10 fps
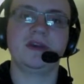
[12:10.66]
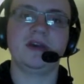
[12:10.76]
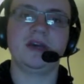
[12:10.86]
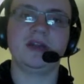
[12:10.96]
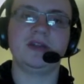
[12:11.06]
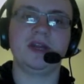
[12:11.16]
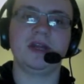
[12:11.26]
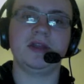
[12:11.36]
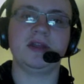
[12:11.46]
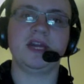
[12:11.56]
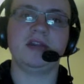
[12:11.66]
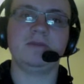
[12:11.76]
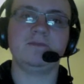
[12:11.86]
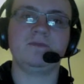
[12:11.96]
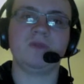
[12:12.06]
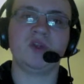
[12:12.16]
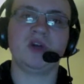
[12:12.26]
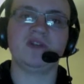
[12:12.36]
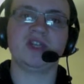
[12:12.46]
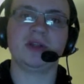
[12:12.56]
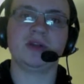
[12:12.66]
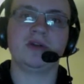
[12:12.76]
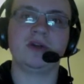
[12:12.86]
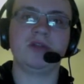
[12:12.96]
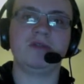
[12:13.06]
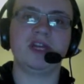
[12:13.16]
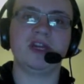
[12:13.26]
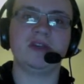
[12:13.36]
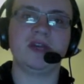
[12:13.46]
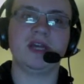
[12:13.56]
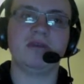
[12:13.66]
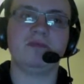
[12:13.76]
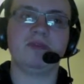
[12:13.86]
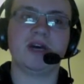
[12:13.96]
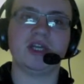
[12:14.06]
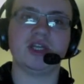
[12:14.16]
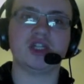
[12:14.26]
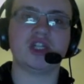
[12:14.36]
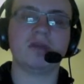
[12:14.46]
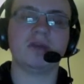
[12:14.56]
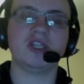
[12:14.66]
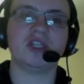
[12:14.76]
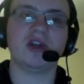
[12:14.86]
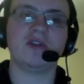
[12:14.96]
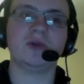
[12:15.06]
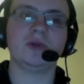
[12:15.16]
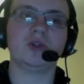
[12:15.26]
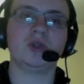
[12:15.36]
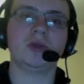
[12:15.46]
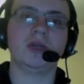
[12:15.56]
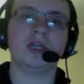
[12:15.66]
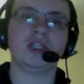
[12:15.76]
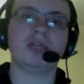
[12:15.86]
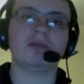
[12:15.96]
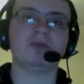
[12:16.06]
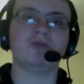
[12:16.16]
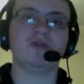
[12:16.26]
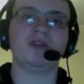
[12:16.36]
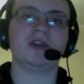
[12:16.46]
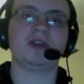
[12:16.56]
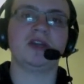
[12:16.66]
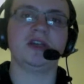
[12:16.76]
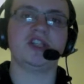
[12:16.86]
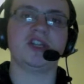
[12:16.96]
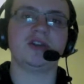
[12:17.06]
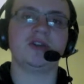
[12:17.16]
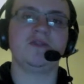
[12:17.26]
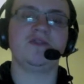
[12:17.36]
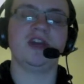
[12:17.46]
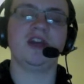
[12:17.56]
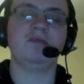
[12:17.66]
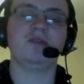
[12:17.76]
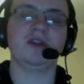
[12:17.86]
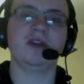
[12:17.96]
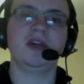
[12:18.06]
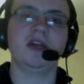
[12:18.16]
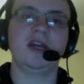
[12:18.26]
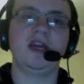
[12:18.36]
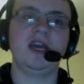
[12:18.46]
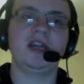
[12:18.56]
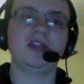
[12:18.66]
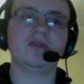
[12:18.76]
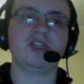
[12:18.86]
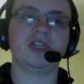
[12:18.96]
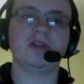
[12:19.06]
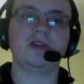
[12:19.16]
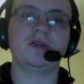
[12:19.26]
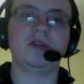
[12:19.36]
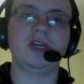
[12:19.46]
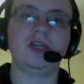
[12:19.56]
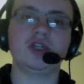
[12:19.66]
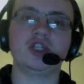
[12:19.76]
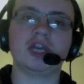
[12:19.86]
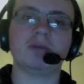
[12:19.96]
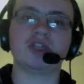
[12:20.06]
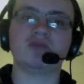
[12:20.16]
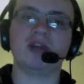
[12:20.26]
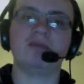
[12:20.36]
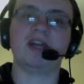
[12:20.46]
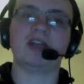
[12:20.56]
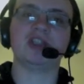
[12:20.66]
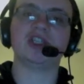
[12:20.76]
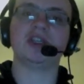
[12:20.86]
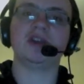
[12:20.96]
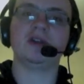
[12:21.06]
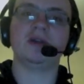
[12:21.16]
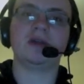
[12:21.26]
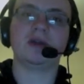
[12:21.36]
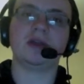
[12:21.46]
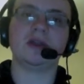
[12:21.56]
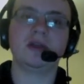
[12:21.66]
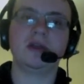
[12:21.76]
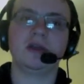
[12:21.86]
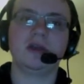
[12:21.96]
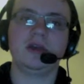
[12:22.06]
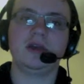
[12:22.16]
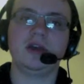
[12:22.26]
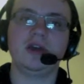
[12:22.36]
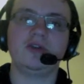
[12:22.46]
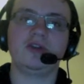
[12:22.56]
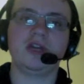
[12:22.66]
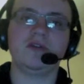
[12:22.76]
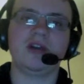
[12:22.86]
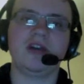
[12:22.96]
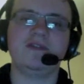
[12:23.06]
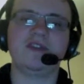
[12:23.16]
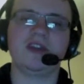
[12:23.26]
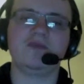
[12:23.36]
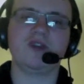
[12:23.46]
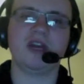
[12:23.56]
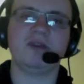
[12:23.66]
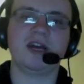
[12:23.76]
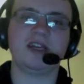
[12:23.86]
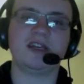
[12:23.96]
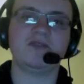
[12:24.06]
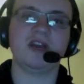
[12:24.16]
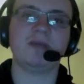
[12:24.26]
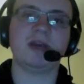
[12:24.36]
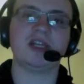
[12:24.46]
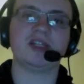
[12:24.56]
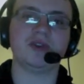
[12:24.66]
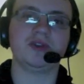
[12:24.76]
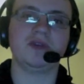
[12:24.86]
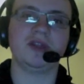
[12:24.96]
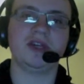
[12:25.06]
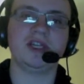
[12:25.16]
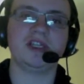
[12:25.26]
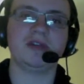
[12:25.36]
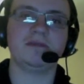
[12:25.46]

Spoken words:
And then Dolph Ziggler got eliminated by Sheamus after Sheamus broke-kicked Ziggler off the apron. And then it was down to 3, Sheamus, Ryback, and Cena. And I'm thinking, okay, Ryback has got to win this.